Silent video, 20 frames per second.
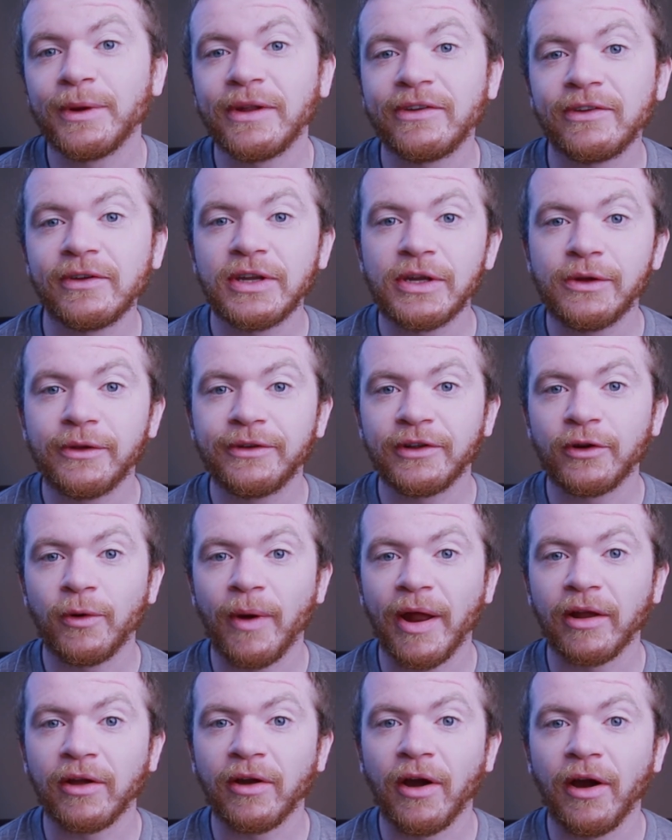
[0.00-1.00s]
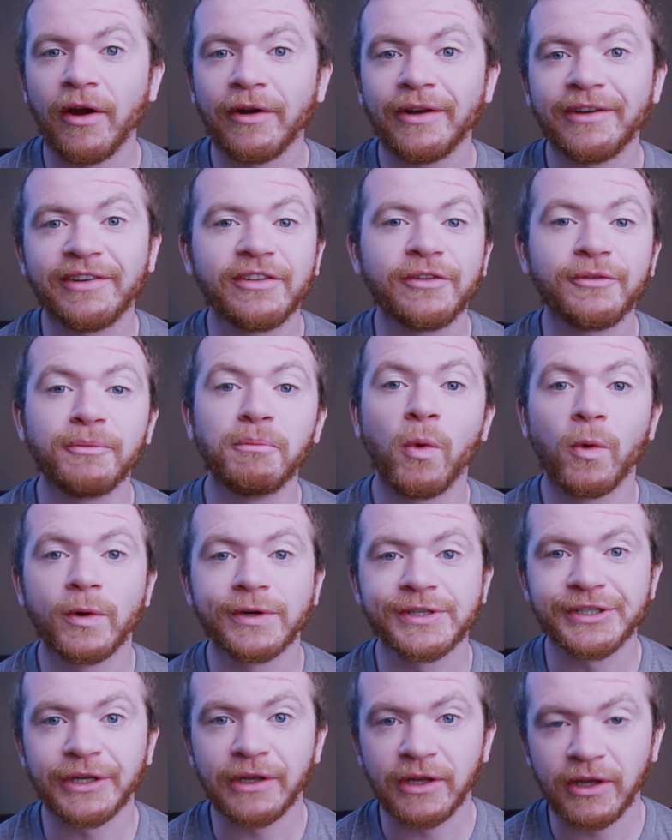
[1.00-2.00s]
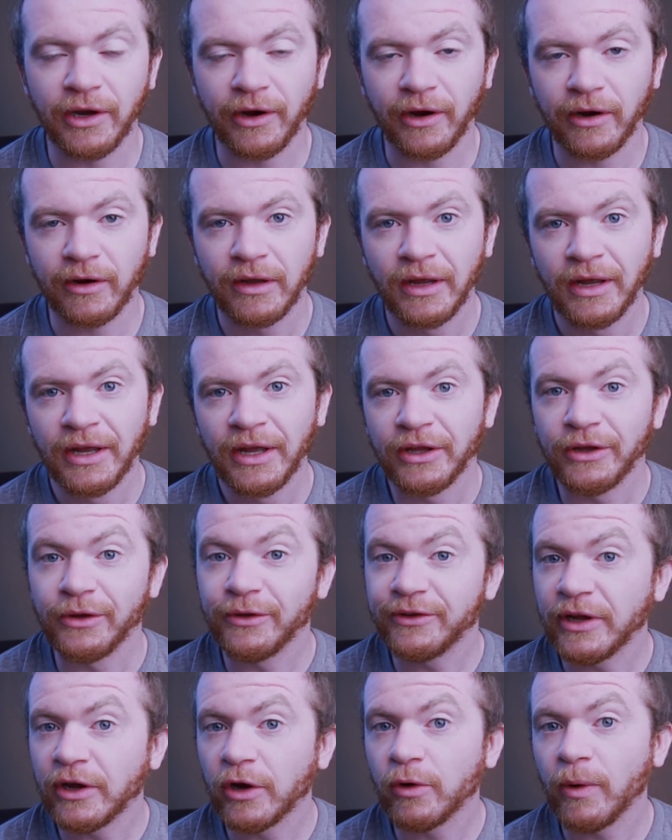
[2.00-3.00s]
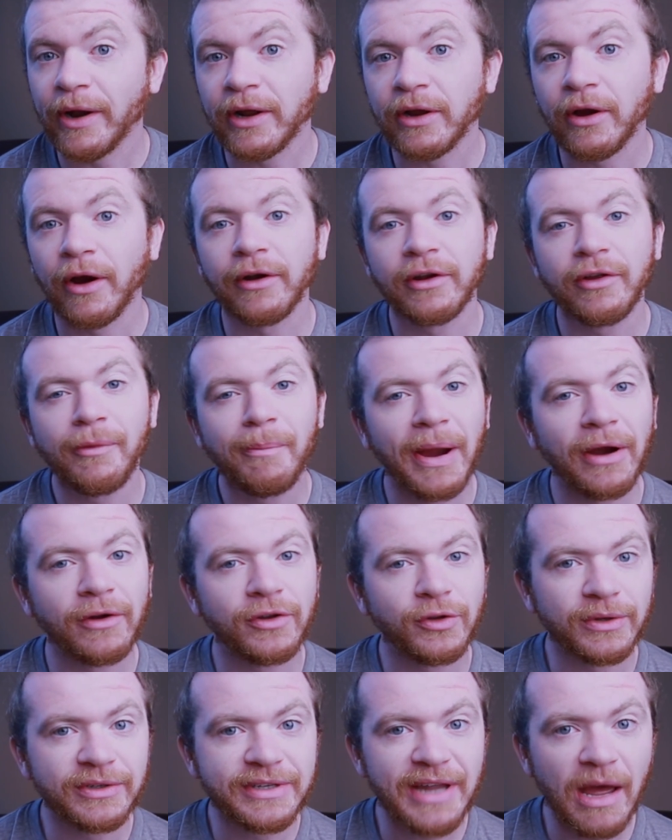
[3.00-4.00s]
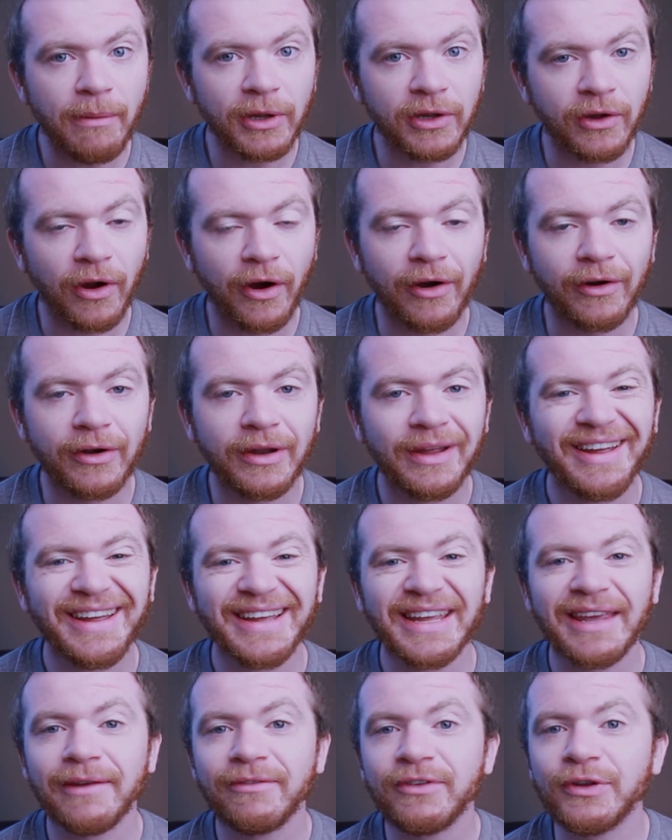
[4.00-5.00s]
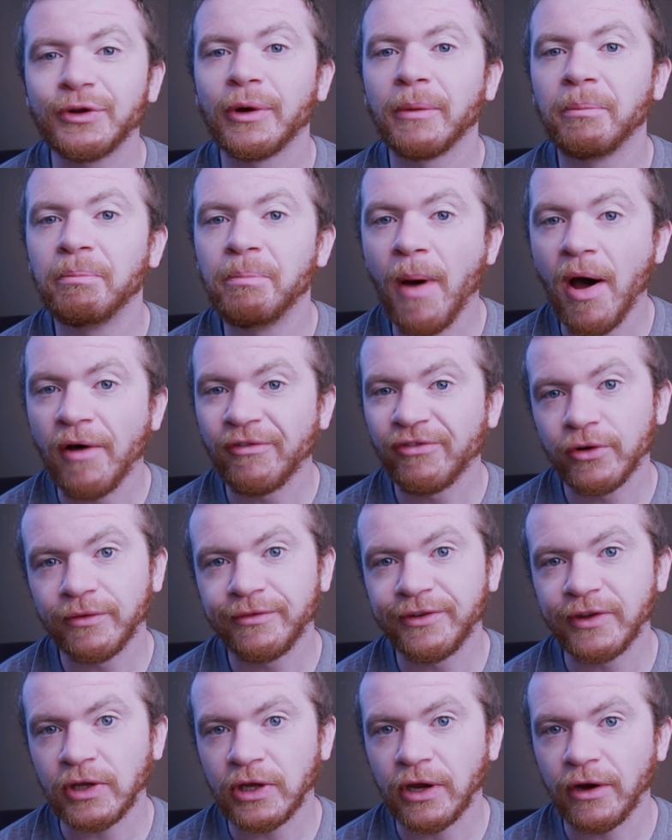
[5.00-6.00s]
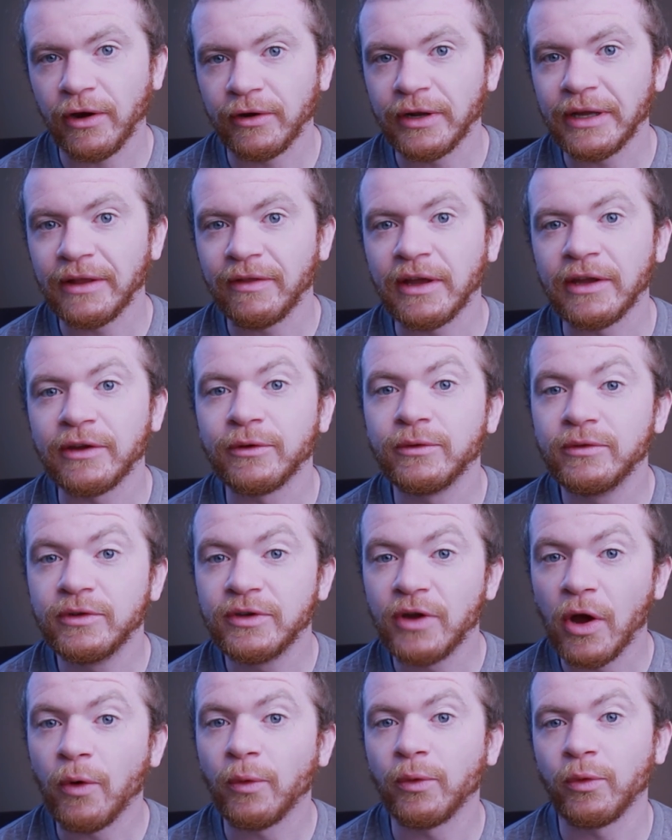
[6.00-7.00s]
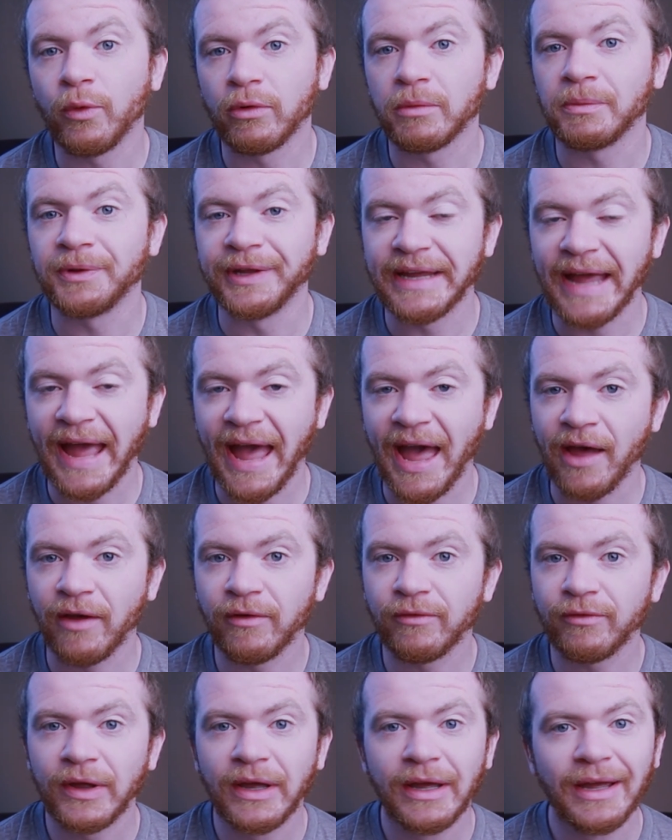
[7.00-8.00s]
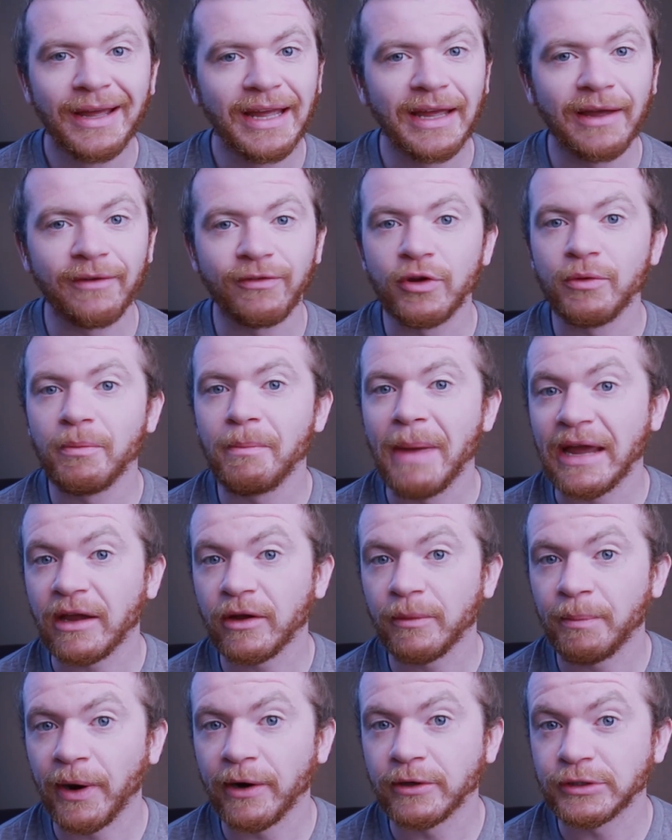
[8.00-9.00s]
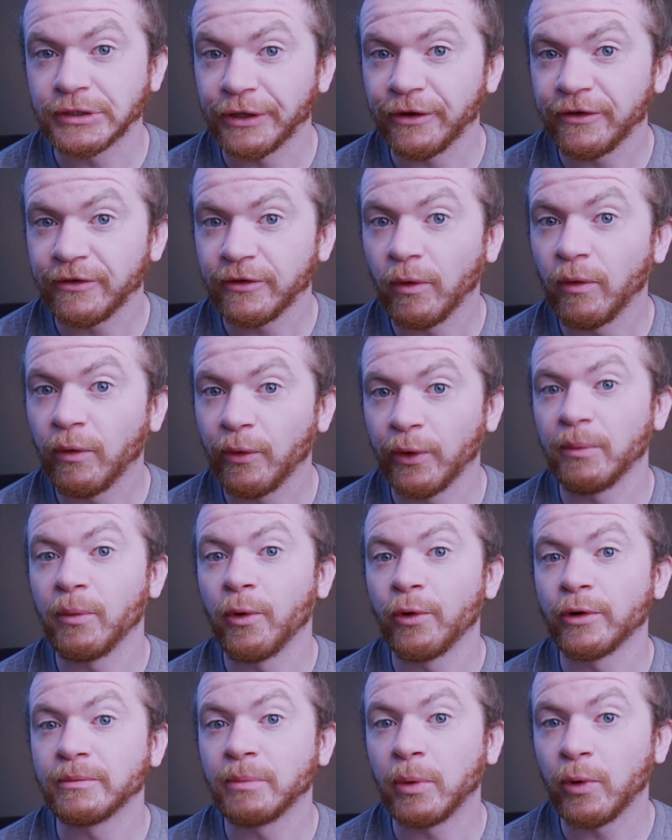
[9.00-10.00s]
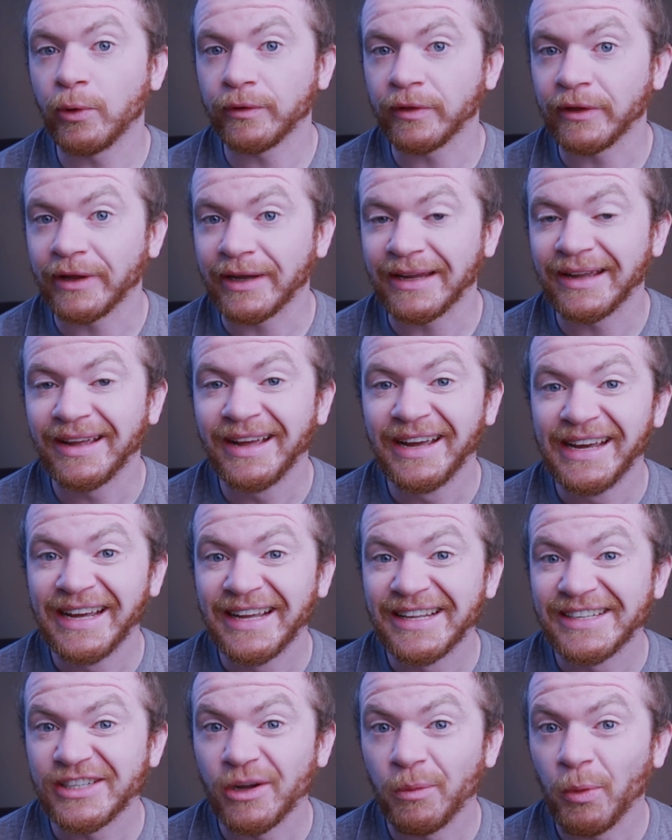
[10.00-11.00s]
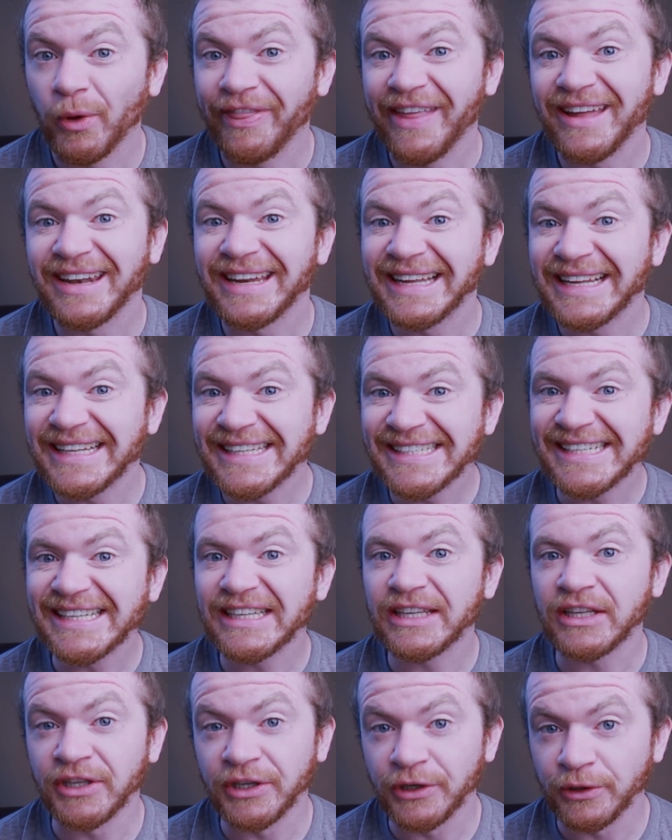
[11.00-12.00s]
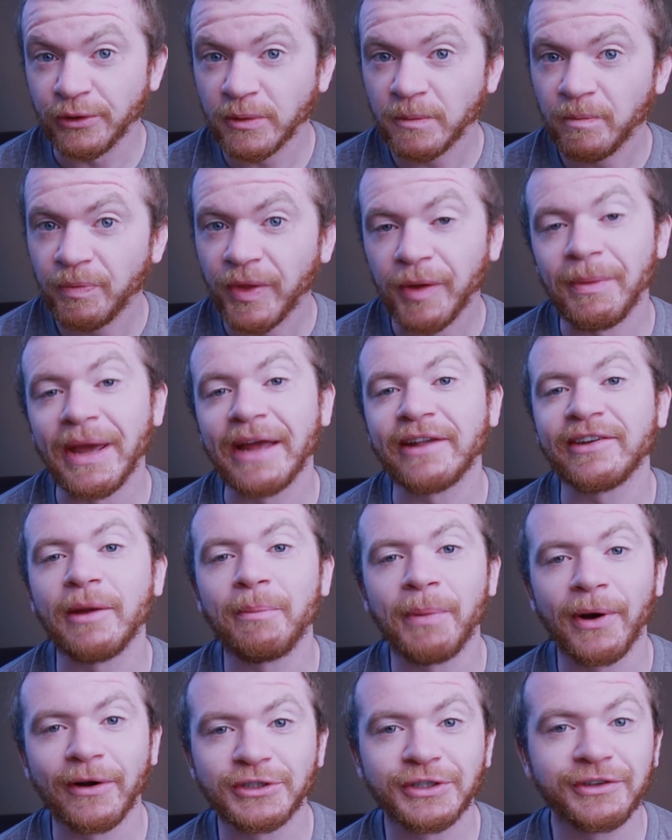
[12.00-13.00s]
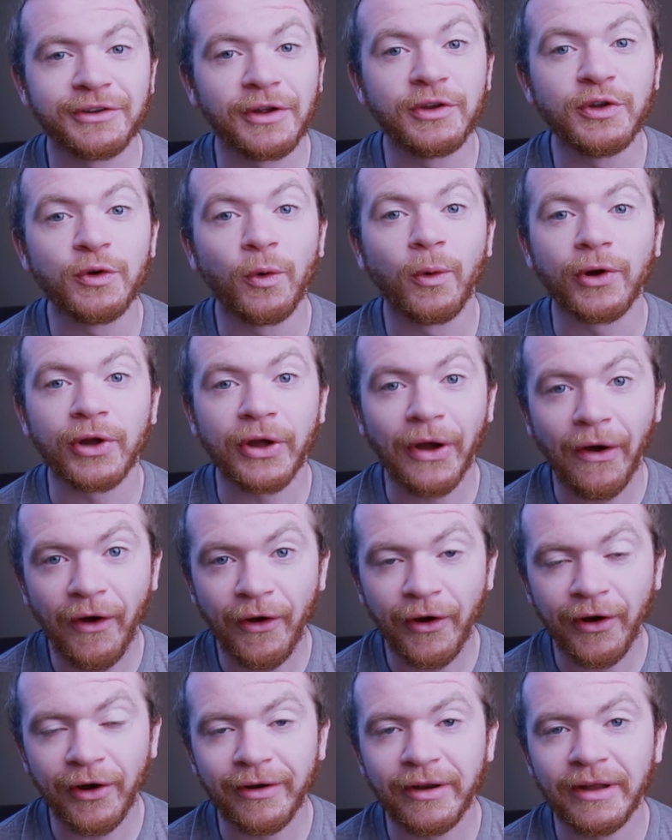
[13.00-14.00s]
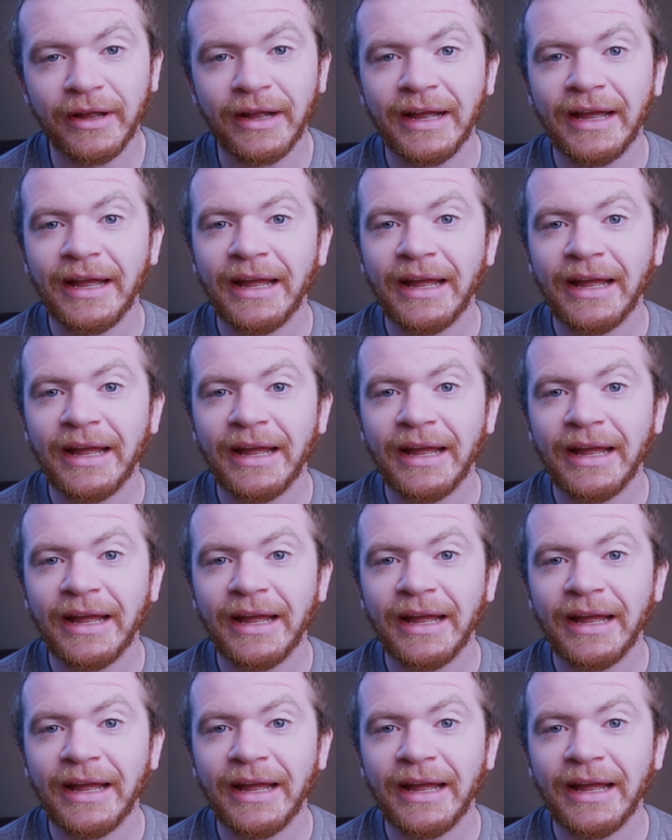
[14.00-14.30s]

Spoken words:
reason to use a credit card is it's more secure. Using a credit card compared to a debit card gives you a buffer of security that you don't normally have. If you make a purchase, or more importantly, someone that isn't you makes a purchase on your card,